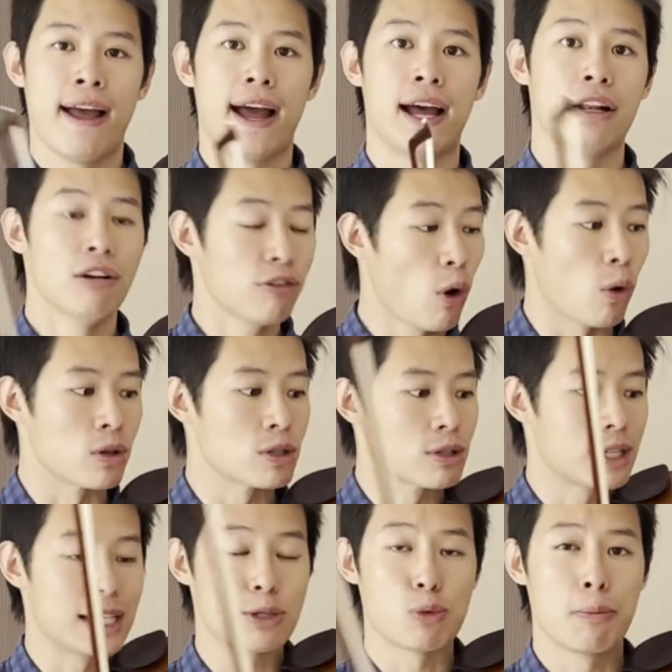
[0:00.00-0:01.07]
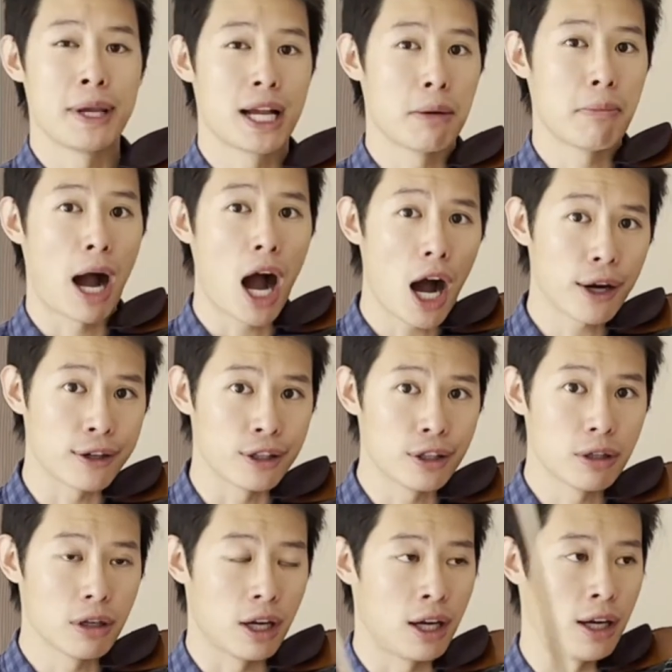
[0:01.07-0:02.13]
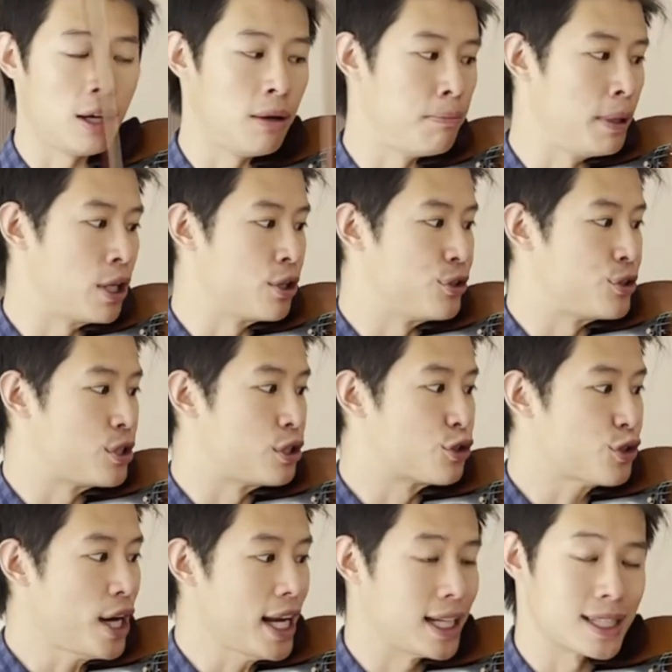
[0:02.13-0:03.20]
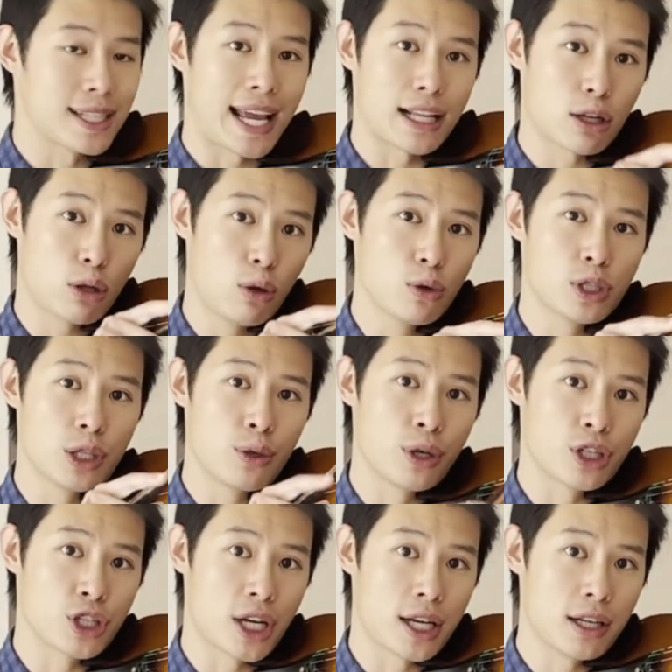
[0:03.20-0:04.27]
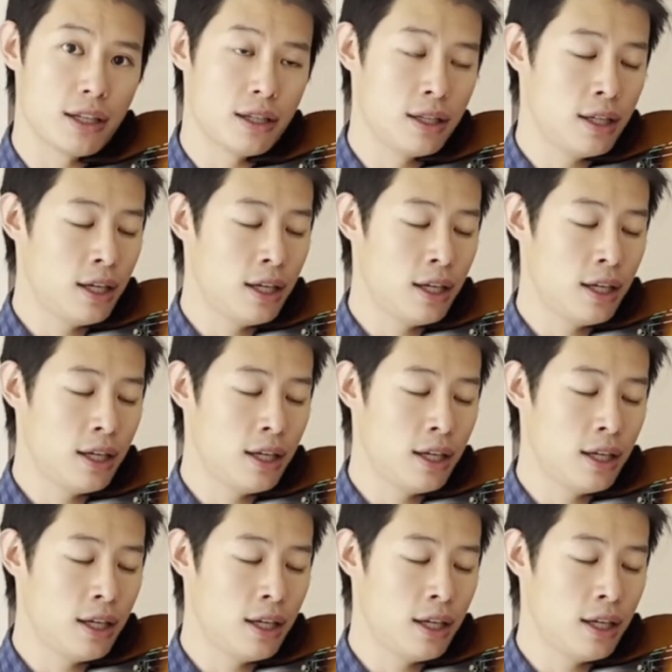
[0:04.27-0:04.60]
And of course, this will become harder because the strings get closer to each other.